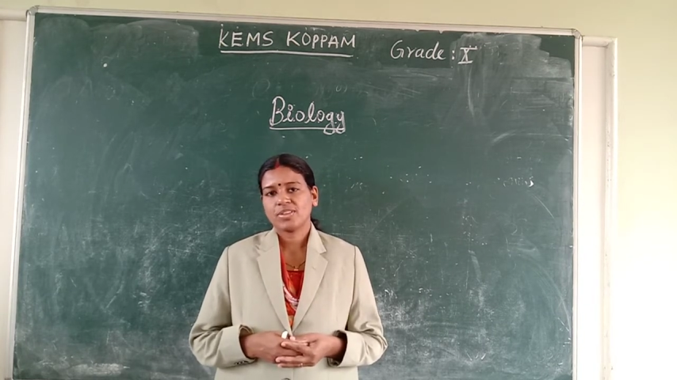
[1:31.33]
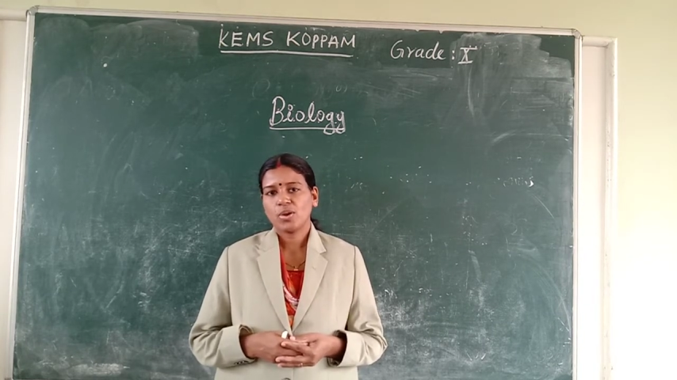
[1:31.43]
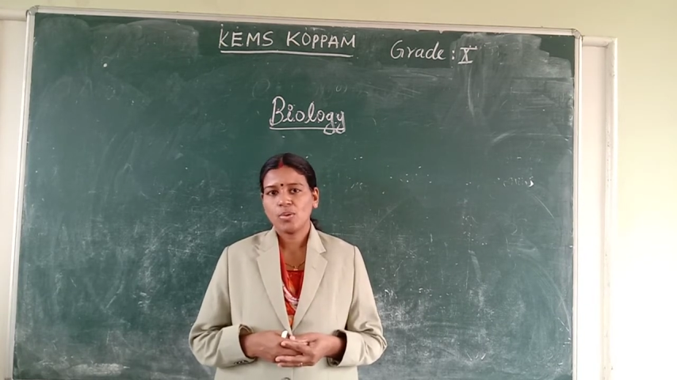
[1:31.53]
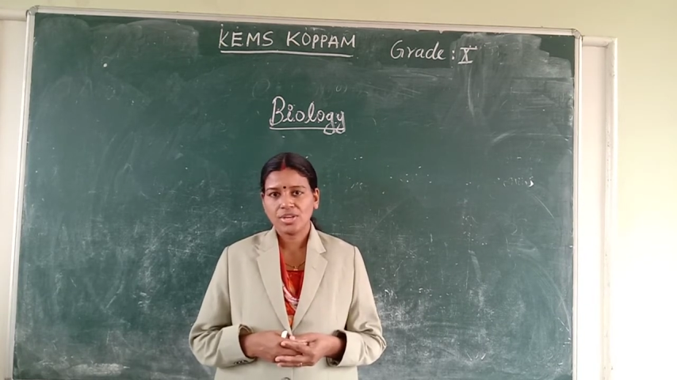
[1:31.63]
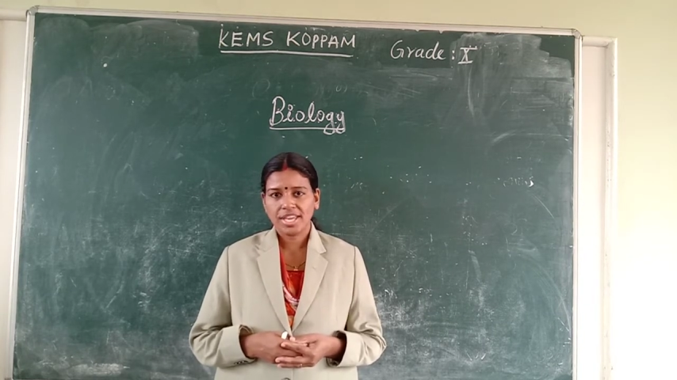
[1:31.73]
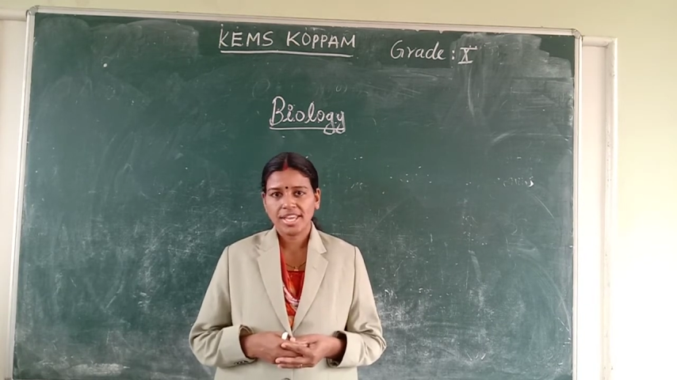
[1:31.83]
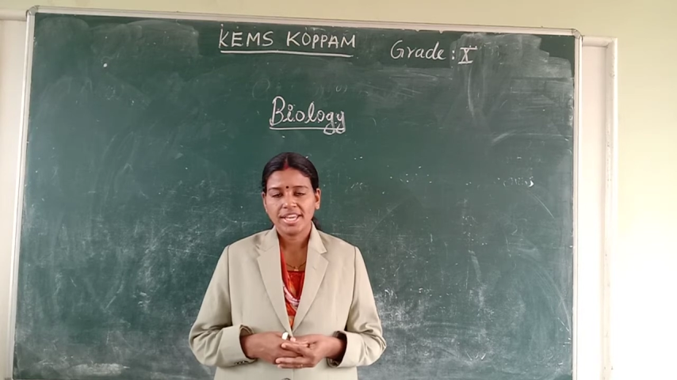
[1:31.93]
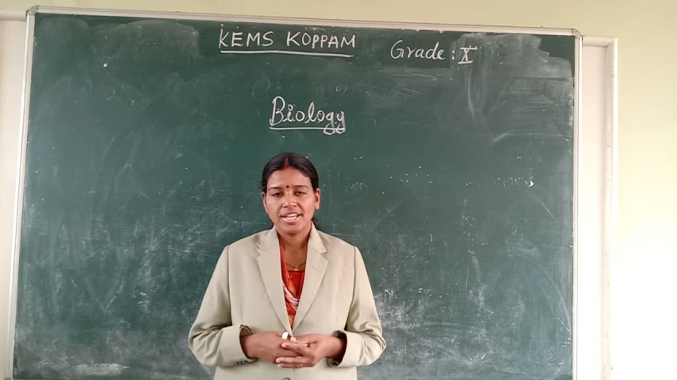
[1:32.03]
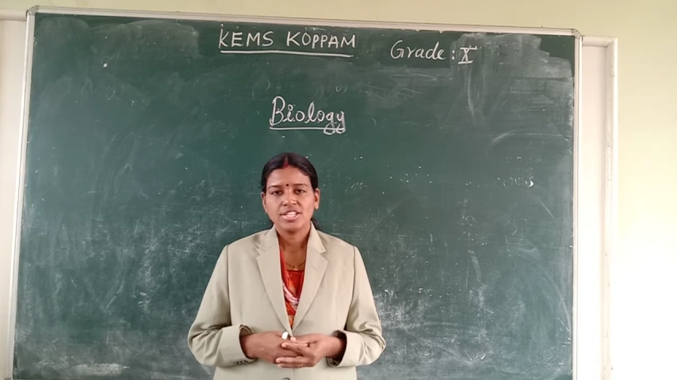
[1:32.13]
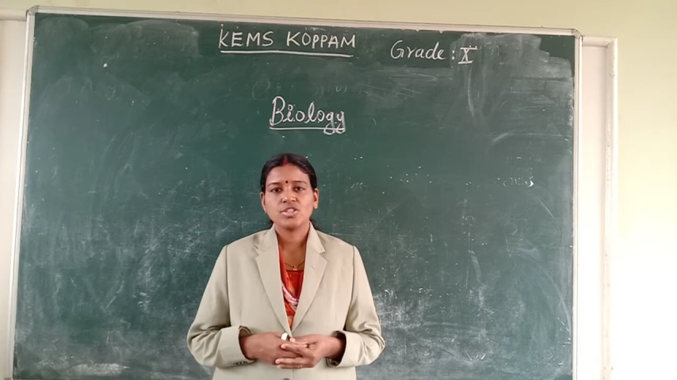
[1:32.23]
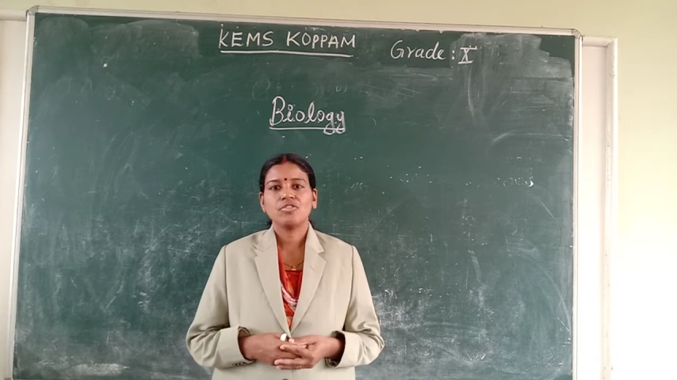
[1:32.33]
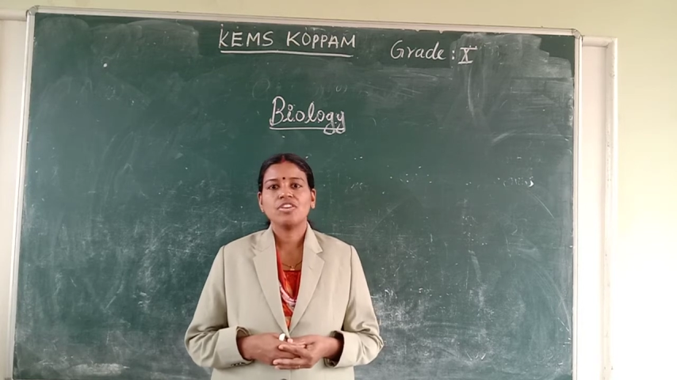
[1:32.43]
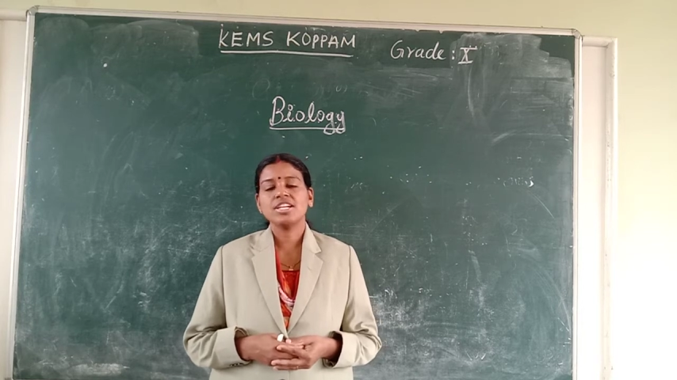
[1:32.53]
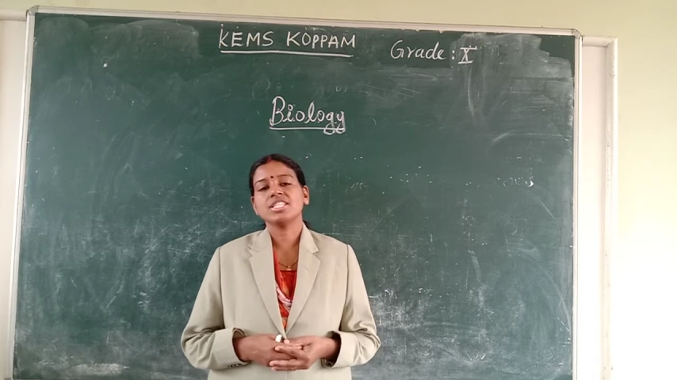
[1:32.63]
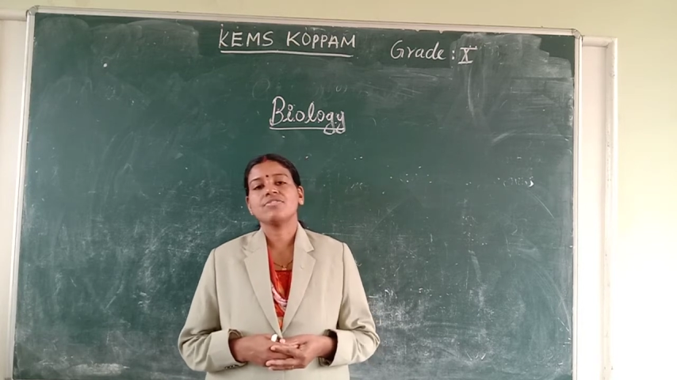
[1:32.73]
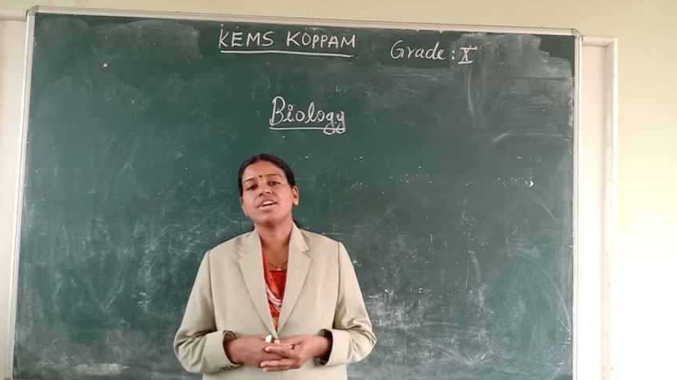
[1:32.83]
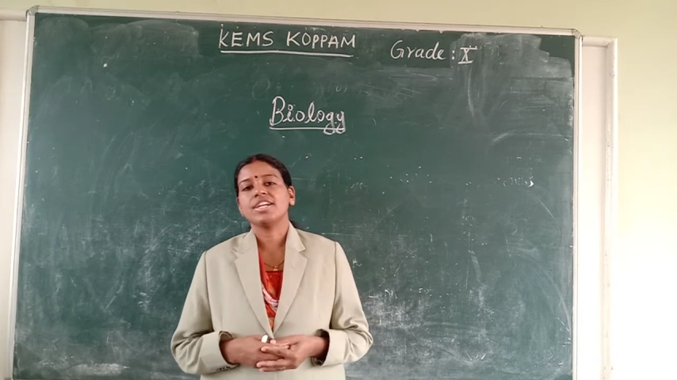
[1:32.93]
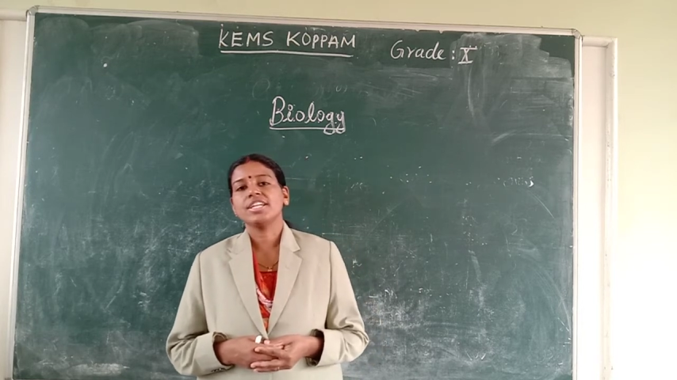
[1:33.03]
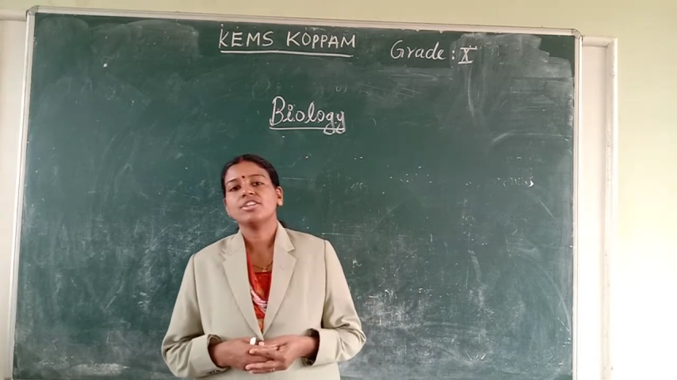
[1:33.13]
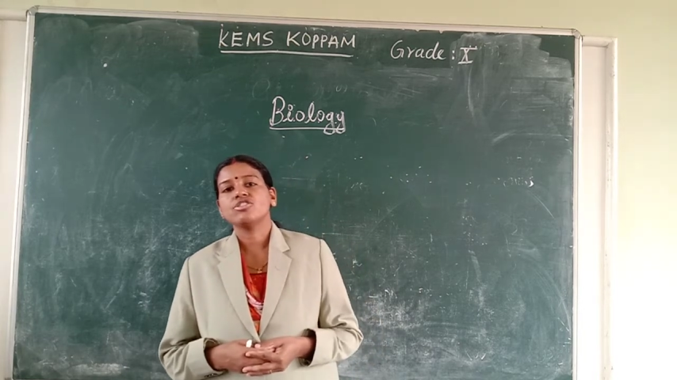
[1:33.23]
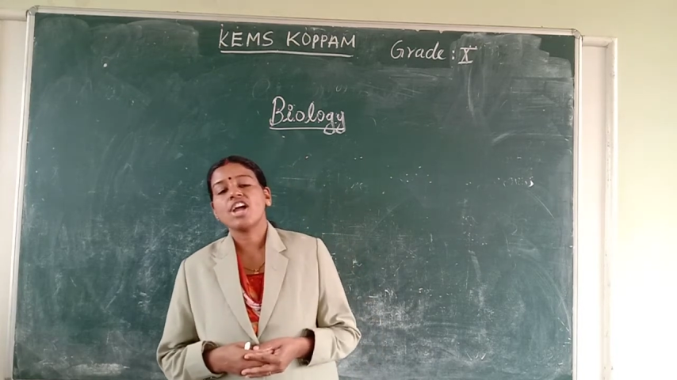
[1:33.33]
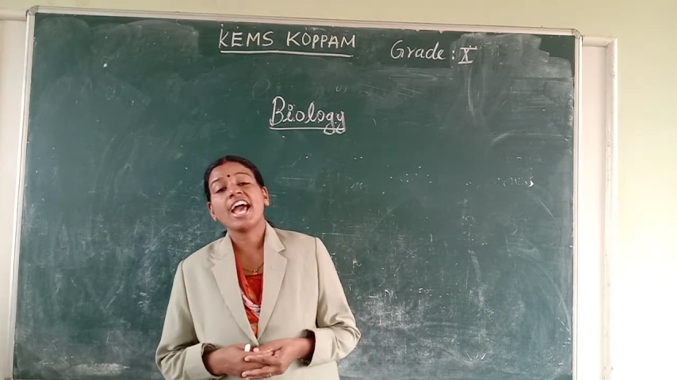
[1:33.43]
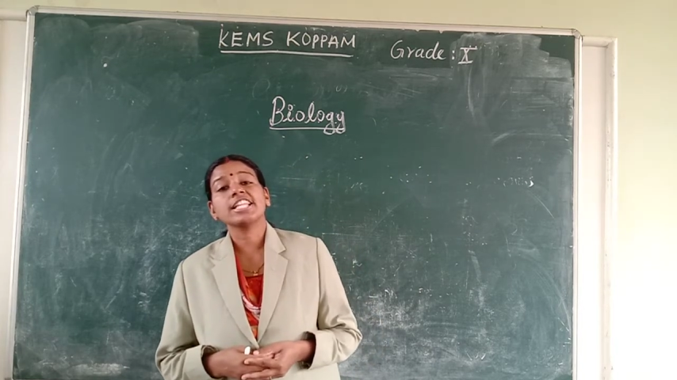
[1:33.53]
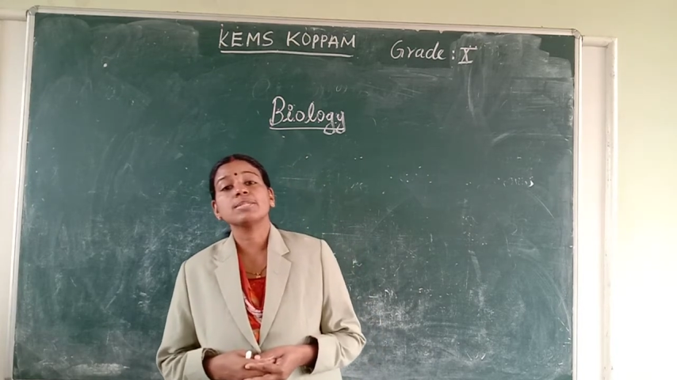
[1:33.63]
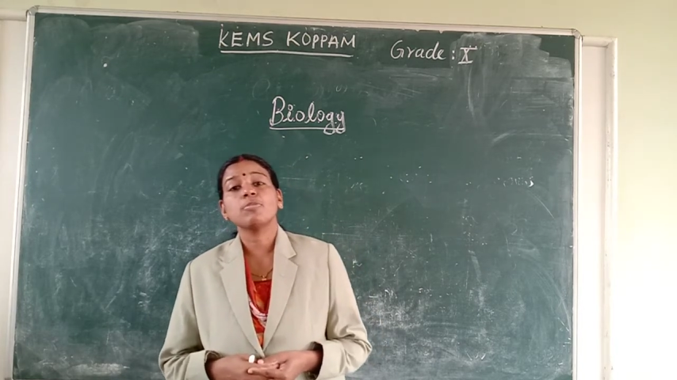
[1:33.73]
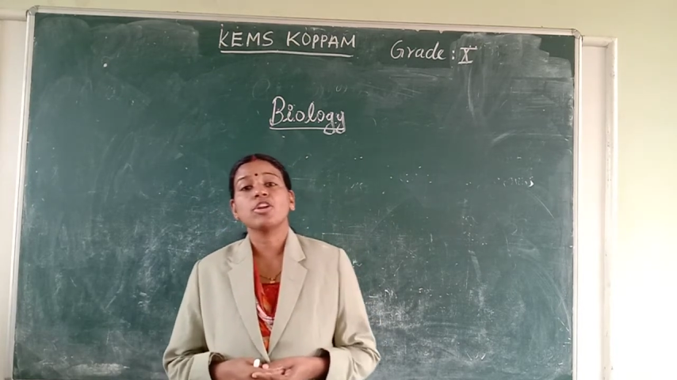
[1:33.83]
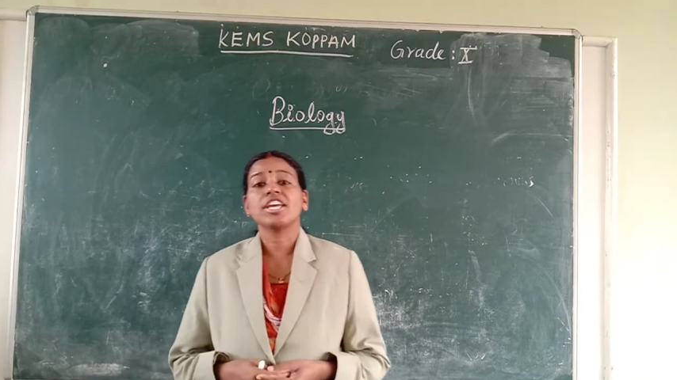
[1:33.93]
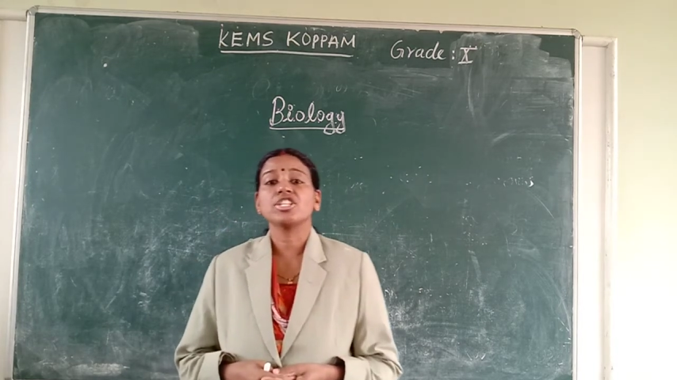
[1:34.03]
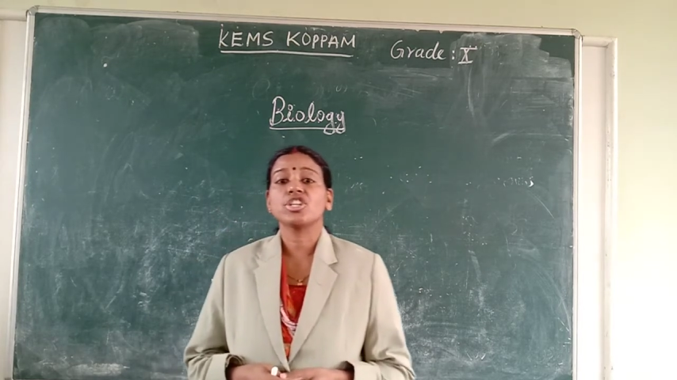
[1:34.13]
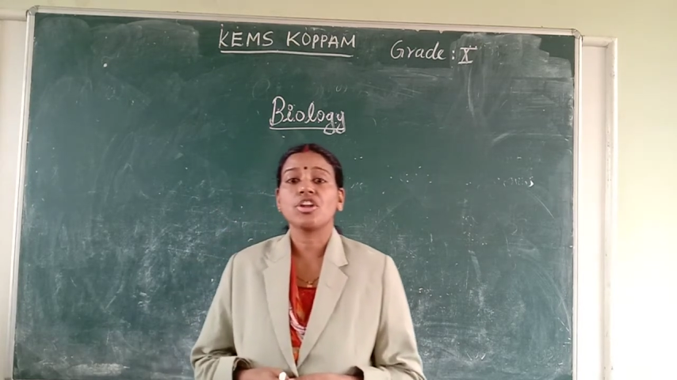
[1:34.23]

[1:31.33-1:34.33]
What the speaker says: Okay, so first one, transportation